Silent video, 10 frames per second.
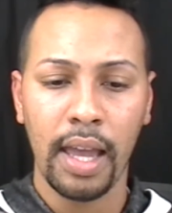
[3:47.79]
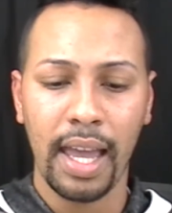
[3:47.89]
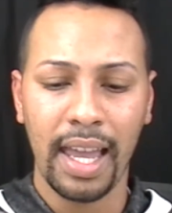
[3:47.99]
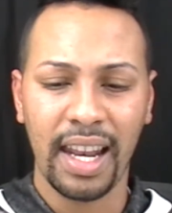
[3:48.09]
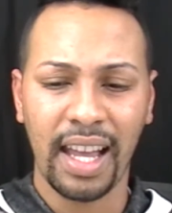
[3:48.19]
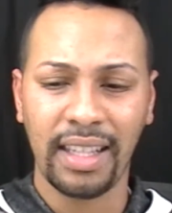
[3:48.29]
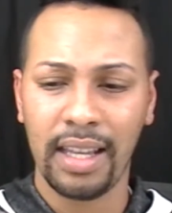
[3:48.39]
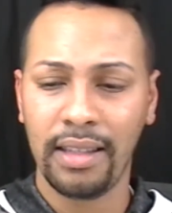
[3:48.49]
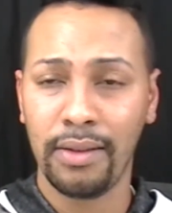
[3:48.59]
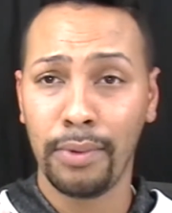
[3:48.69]
and I
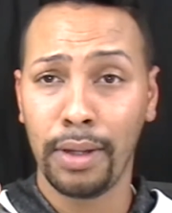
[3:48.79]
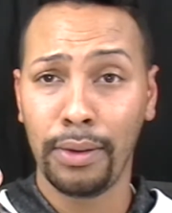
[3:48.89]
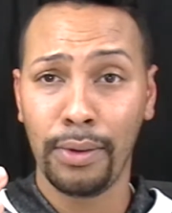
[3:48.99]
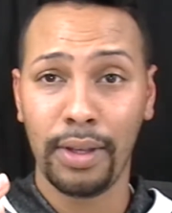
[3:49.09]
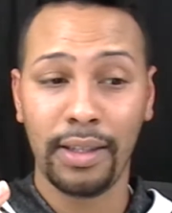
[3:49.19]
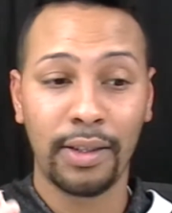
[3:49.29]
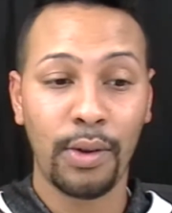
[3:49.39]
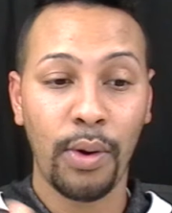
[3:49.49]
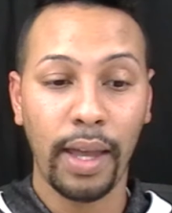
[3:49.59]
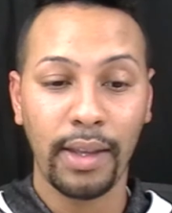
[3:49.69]
tend to run through this
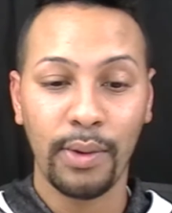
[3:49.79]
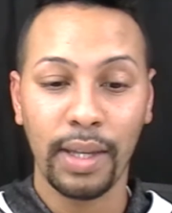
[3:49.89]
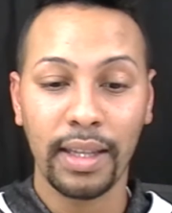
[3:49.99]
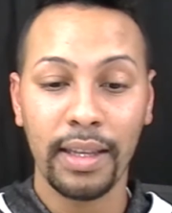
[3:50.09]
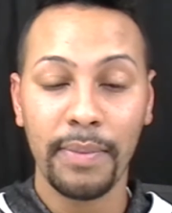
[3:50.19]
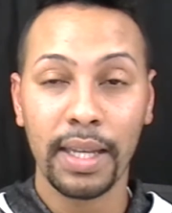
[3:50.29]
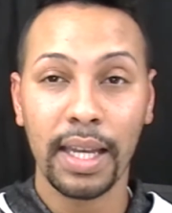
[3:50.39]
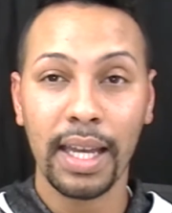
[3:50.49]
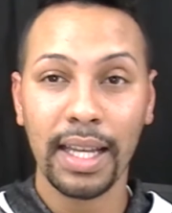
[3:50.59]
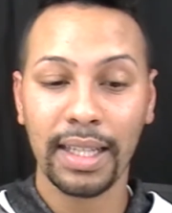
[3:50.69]
quite quickly
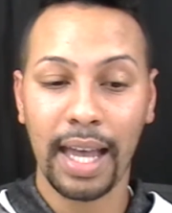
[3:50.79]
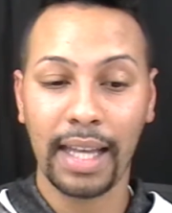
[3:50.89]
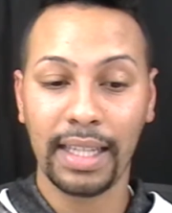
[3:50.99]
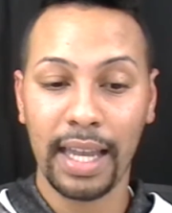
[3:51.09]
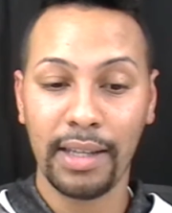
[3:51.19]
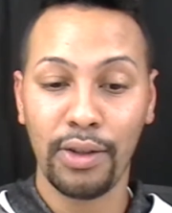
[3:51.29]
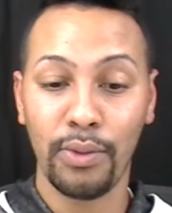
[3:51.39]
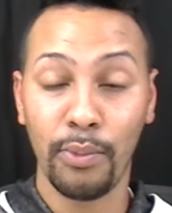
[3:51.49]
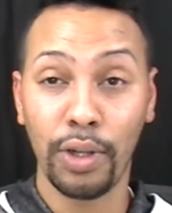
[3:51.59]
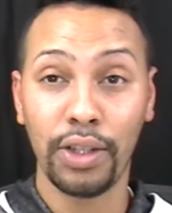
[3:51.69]
because I tend to
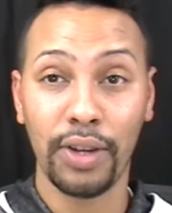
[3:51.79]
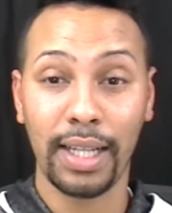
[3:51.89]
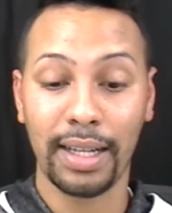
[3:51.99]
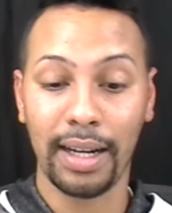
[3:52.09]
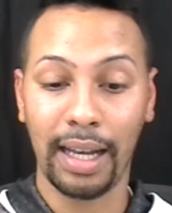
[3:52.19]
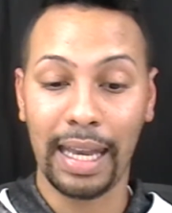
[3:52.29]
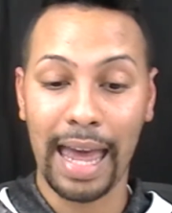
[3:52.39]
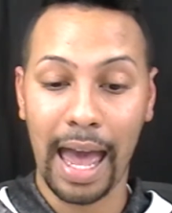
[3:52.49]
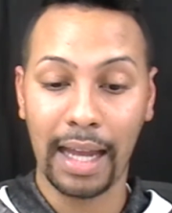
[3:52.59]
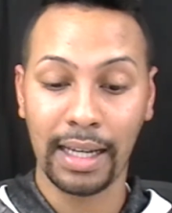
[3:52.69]
moisturize a
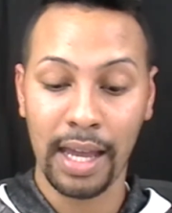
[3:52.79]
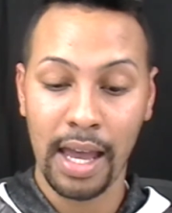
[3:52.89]
lot.